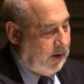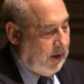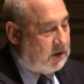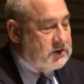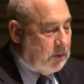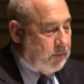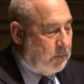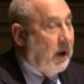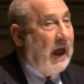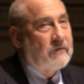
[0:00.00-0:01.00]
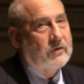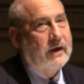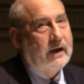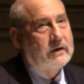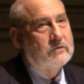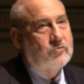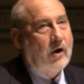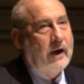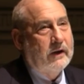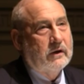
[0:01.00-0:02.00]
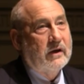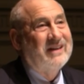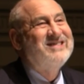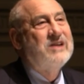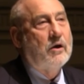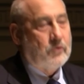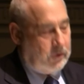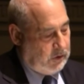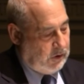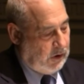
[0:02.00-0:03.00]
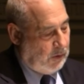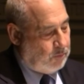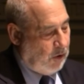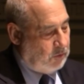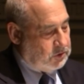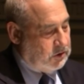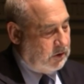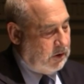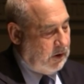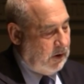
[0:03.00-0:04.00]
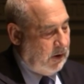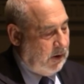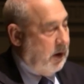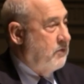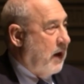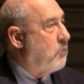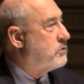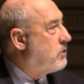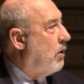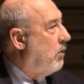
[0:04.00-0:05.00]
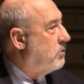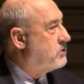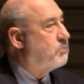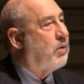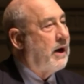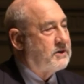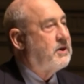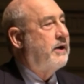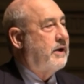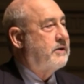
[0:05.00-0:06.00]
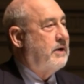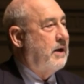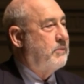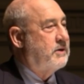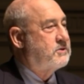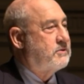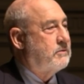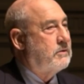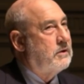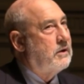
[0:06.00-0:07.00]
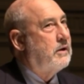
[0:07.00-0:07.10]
And some people advocated trying another approach, and that was called supply side economics.